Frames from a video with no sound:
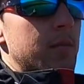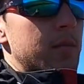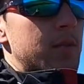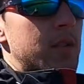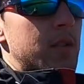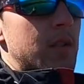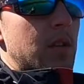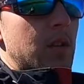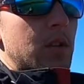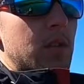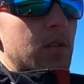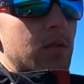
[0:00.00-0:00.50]

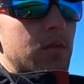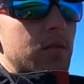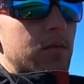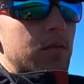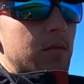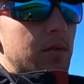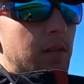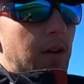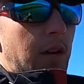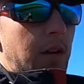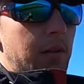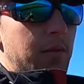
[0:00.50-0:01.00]
So
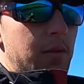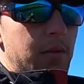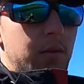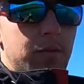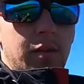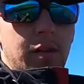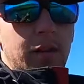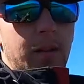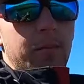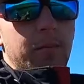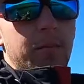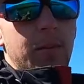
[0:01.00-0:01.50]
I wouldn't
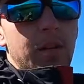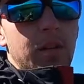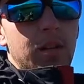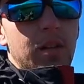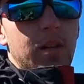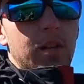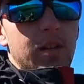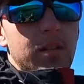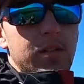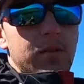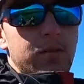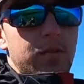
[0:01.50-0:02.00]
recommend
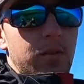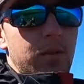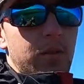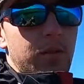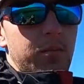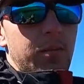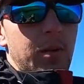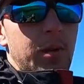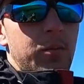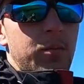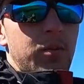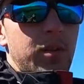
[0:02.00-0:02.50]
this for
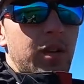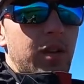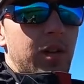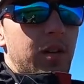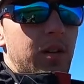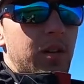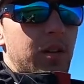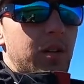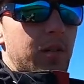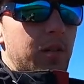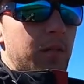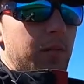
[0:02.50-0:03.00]
people that
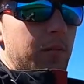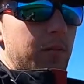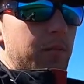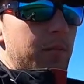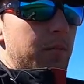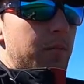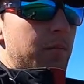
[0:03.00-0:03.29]
are